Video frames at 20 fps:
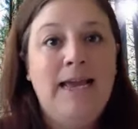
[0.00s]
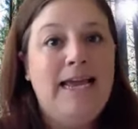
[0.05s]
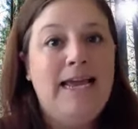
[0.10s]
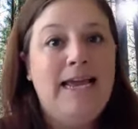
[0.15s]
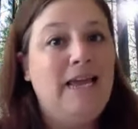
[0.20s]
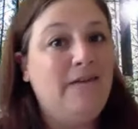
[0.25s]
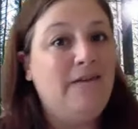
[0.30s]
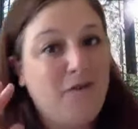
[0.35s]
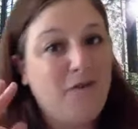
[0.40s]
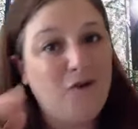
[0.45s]

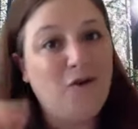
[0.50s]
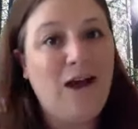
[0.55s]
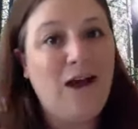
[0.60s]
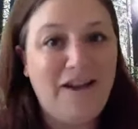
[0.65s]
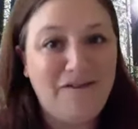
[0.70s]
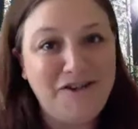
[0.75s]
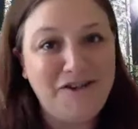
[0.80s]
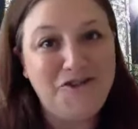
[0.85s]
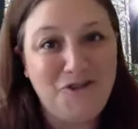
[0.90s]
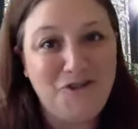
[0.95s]
If you're
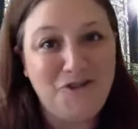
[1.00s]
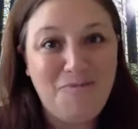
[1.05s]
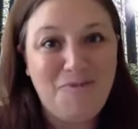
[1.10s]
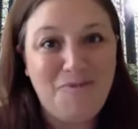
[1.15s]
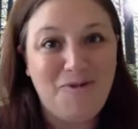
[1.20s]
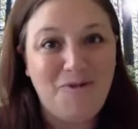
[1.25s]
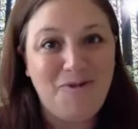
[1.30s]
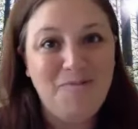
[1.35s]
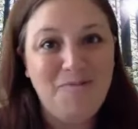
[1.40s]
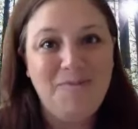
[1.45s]
having
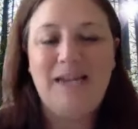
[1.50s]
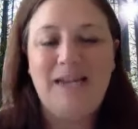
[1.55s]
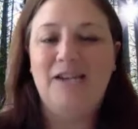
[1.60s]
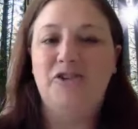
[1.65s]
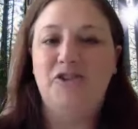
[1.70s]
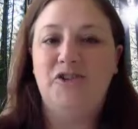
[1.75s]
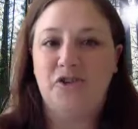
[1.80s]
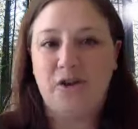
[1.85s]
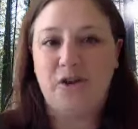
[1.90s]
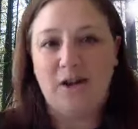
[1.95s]
trouble
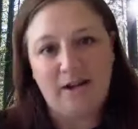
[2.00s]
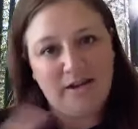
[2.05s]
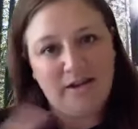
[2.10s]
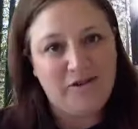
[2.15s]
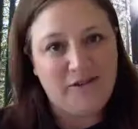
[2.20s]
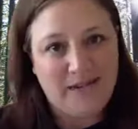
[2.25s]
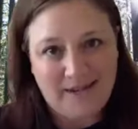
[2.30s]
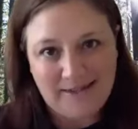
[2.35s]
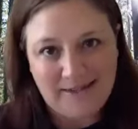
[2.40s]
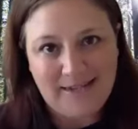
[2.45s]
because you're not
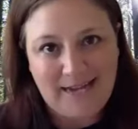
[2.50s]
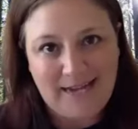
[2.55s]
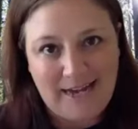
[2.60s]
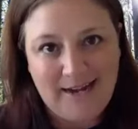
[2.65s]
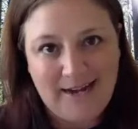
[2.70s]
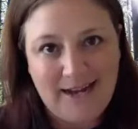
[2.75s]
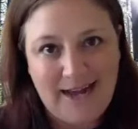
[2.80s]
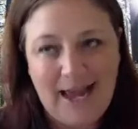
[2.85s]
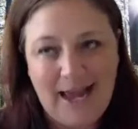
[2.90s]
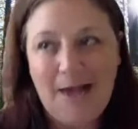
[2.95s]
using a
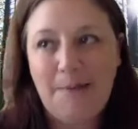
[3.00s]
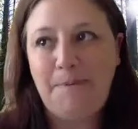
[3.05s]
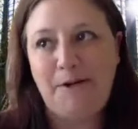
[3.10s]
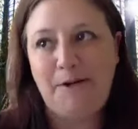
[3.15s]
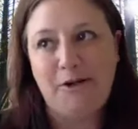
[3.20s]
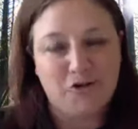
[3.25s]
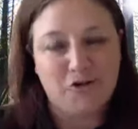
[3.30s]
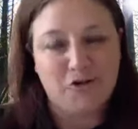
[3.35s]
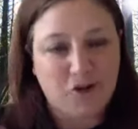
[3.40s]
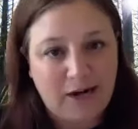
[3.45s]
scanning app
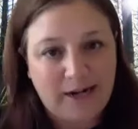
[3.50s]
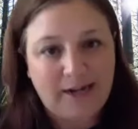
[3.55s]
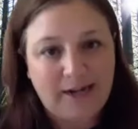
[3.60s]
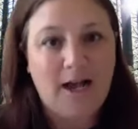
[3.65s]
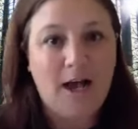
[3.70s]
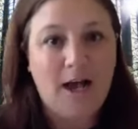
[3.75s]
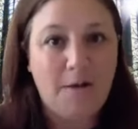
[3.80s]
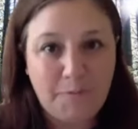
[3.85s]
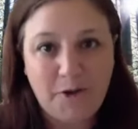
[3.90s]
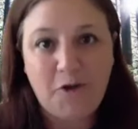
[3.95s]
and you're trying to
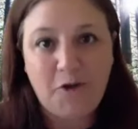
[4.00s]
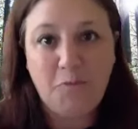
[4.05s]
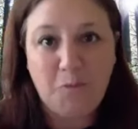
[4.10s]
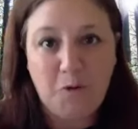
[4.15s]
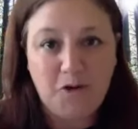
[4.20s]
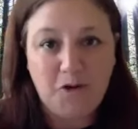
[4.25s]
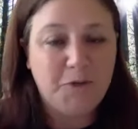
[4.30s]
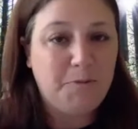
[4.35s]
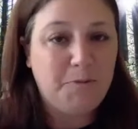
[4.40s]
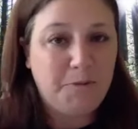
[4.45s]
upload
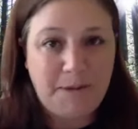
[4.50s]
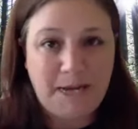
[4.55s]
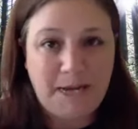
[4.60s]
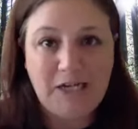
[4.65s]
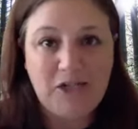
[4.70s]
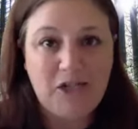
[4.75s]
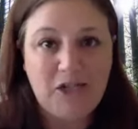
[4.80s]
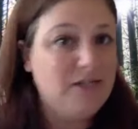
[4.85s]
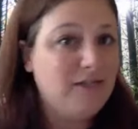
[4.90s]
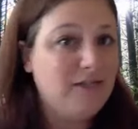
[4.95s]
multiple
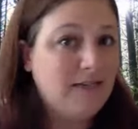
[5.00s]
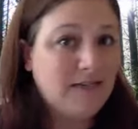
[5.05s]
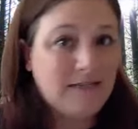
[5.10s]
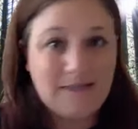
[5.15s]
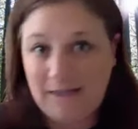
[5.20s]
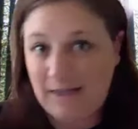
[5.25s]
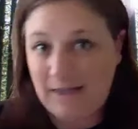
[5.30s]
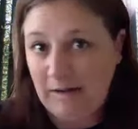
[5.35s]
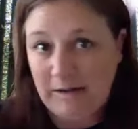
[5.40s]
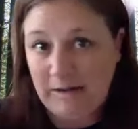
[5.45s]
pages and
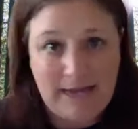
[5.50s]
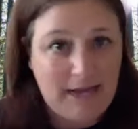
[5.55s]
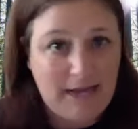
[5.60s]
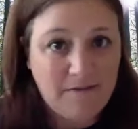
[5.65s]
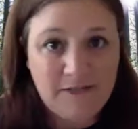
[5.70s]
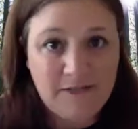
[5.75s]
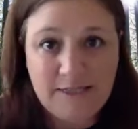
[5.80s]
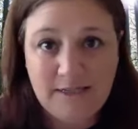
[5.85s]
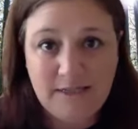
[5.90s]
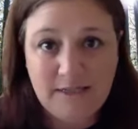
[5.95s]

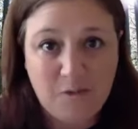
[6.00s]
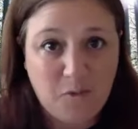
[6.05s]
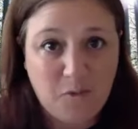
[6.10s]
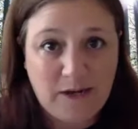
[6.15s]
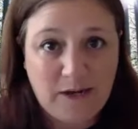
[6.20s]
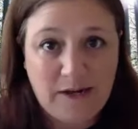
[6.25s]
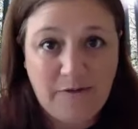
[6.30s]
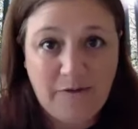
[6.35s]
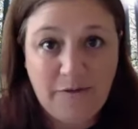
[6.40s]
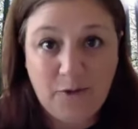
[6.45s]
Canvas isn't
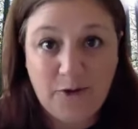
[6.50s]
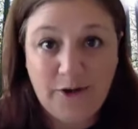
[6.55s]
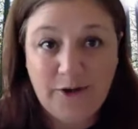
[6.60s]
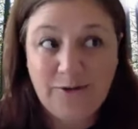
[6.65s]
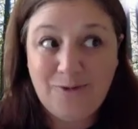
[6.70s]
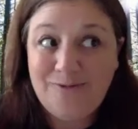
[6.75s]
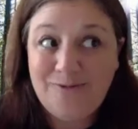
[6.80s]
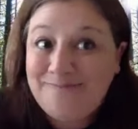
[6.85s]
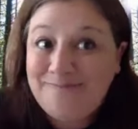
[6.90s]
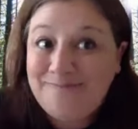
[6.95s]
working for
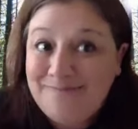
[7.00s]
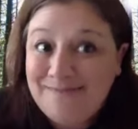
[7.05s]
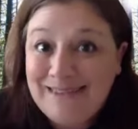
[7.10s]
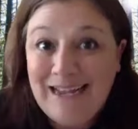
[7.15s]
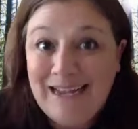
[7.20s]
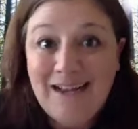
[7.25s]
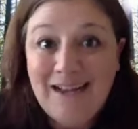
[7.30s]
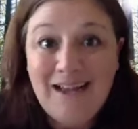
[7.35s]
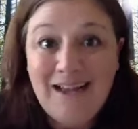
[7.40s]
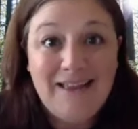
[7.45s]
you,
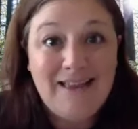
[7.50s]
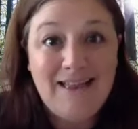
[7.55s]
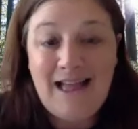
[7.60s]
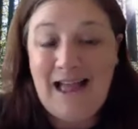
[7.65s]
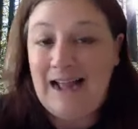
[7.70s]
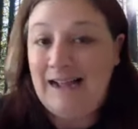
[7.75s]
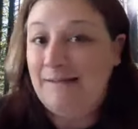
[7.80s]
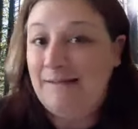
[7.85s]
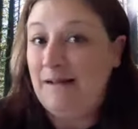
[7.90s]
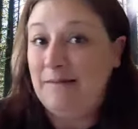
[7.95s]

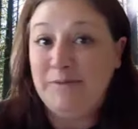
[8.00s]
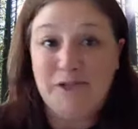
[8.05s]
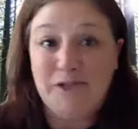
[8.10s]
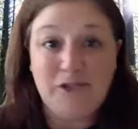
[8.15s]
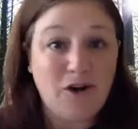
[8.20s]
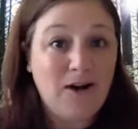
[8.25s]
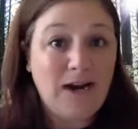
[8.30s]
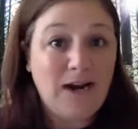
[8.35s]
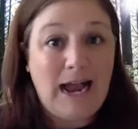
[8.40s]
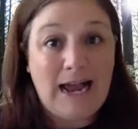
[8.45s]
I'm
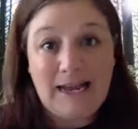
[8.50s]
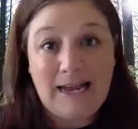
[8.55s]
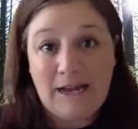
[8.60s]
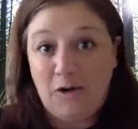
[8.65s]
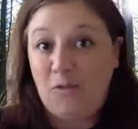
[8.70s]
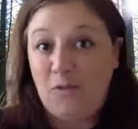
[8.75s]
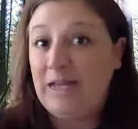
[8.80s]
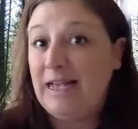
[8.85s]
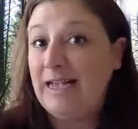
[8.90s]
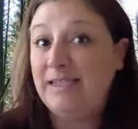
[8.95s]
sorry, I can
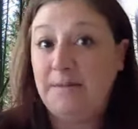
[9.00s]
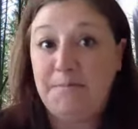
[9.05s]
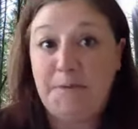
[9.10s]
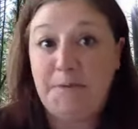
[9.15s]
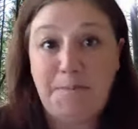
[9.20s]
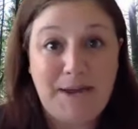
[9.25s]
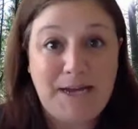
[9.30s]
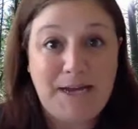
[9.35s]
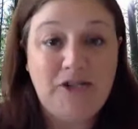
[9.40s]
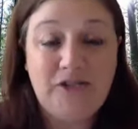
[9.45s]
only accept
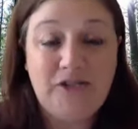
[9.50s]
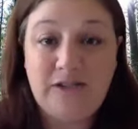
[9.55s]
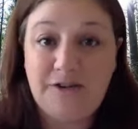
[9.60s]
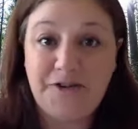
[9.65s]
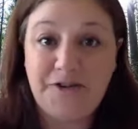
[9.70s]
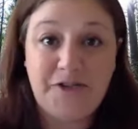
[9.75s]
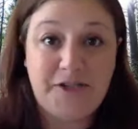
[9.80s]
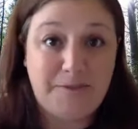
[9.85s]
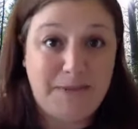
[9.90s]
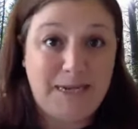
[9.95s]
the pages that
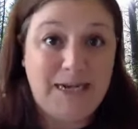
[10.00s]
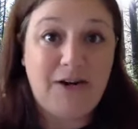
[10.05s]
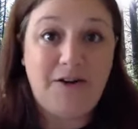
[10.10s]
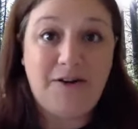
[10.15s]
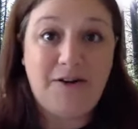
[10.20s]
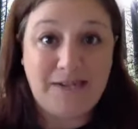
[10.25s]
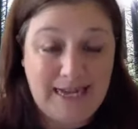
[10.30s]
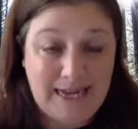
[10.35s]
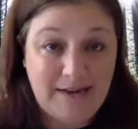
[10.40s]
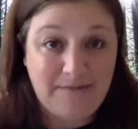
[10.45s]
are submitted
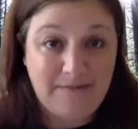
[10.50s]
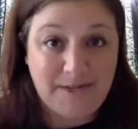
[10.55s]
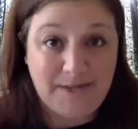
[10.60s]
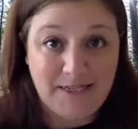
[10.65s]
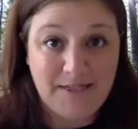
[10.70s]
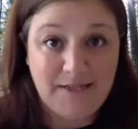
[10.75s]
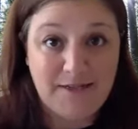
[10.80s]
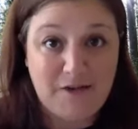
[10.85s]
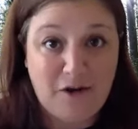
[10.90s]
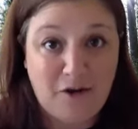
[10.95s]
on
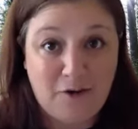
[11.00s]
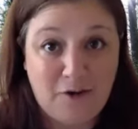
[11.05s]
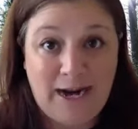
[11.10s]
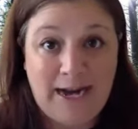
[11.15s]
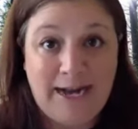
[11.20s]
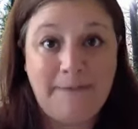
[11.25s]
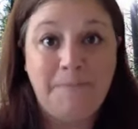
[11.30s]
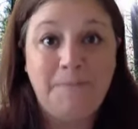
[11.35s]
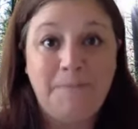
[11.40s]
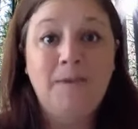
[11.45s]
Canvas, all
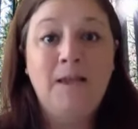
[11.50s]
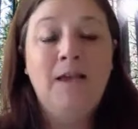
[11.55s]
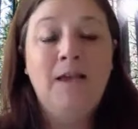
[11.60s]
right?